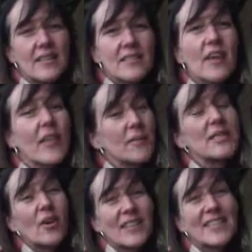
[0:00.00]
So that was the
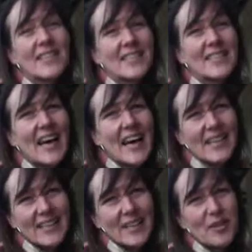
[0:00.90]
idea that
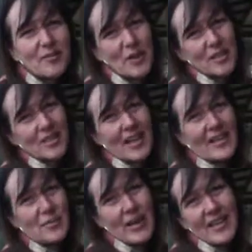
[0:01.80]
started, and the first
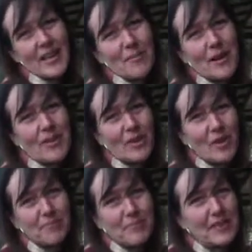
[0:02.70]
class we ended up having
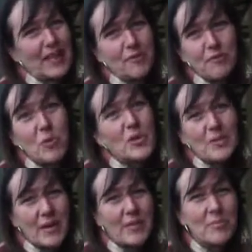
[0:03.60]
like nearly 40
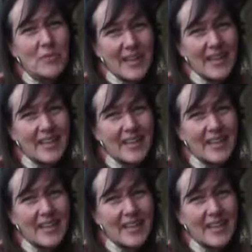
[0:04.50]
people there.